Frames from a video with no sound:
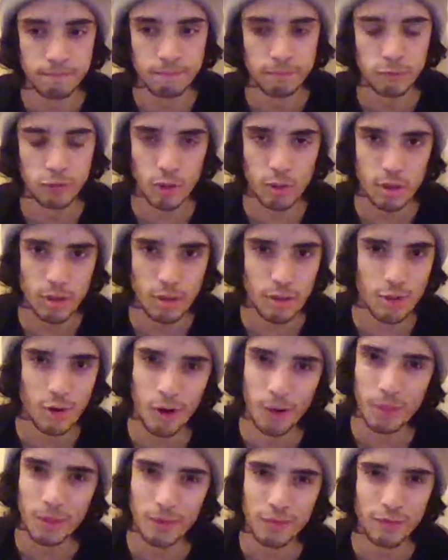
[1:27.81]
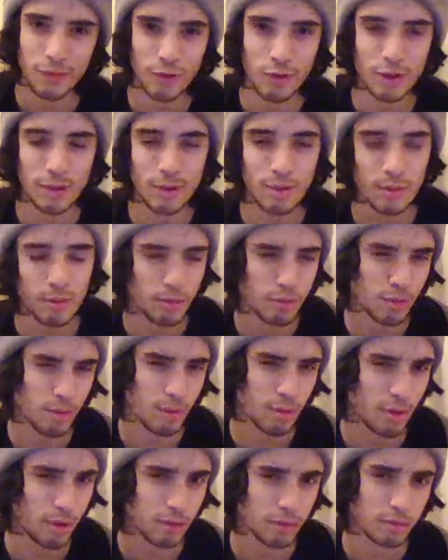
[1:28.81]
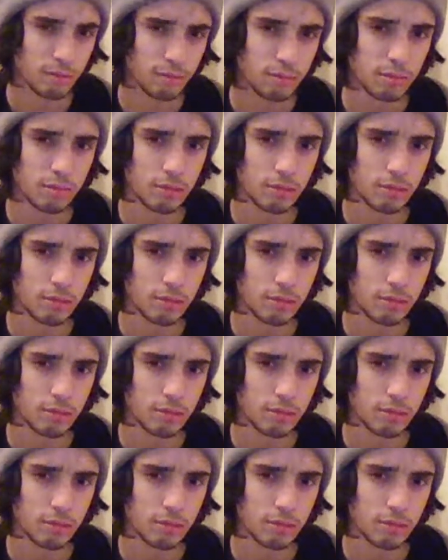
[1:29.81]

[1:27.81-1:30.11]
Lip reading: Just because you're on the floor doesn't mean you start,